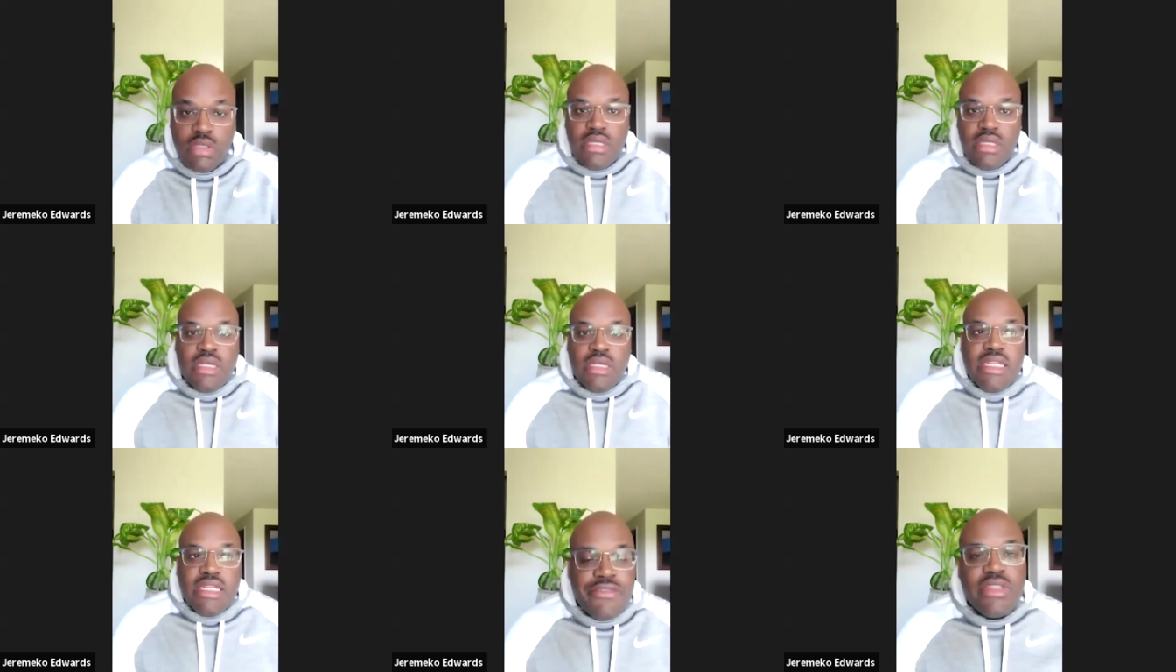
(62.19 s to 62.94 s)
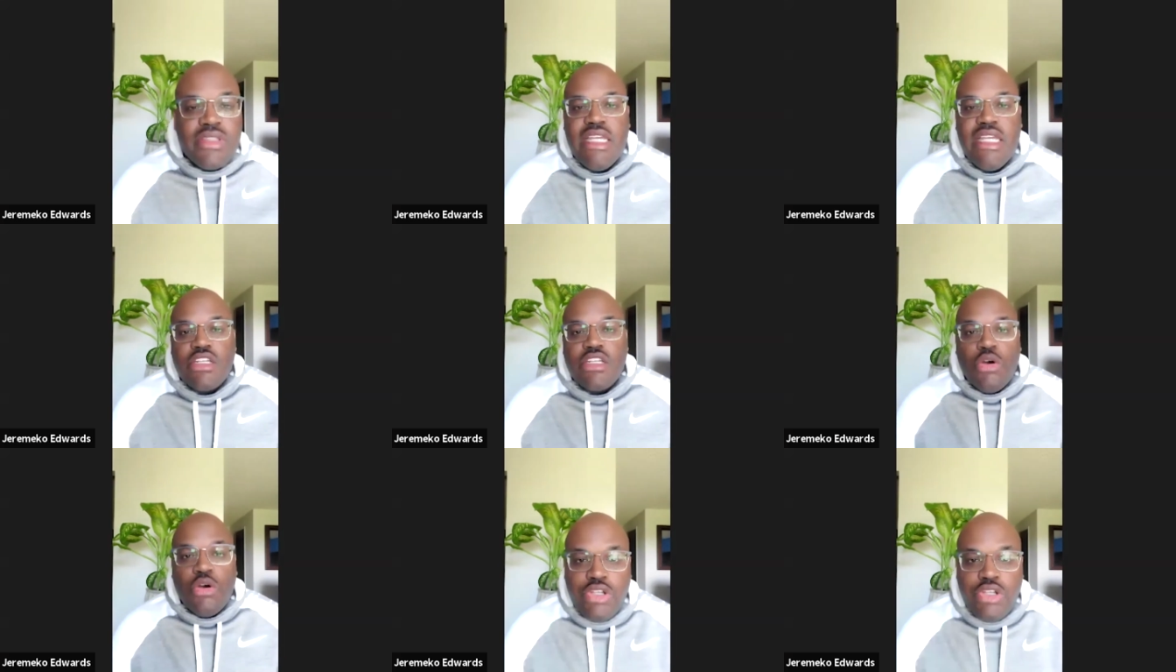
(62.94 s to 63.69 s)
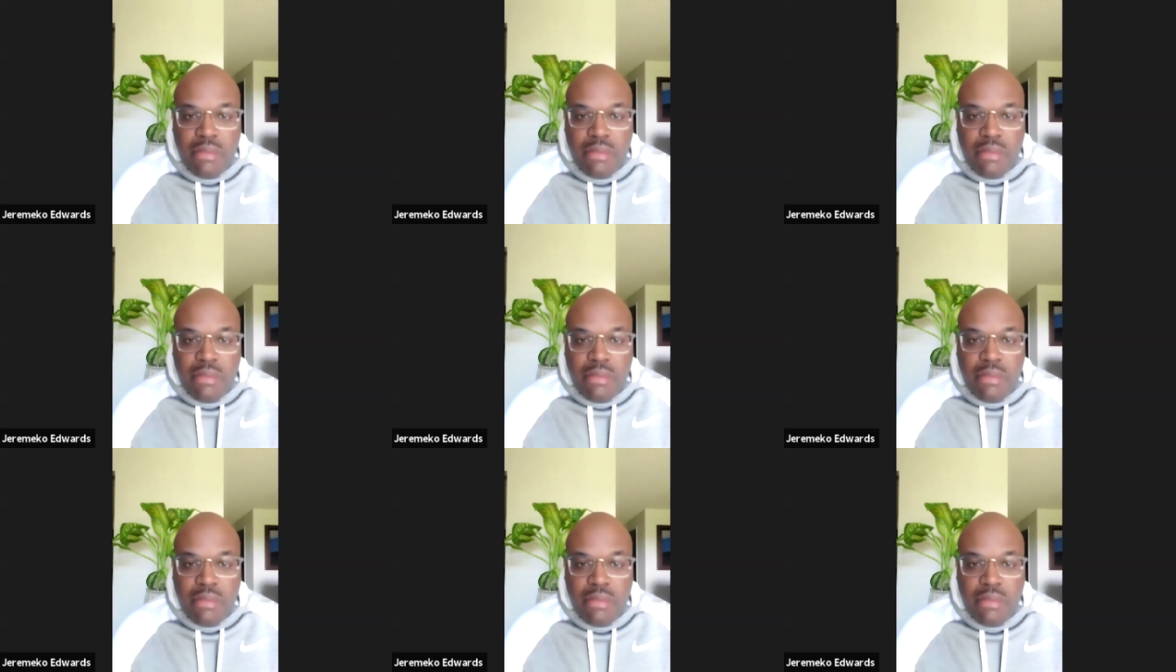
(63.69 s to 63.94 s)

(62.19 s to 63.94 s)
different things can go through your mind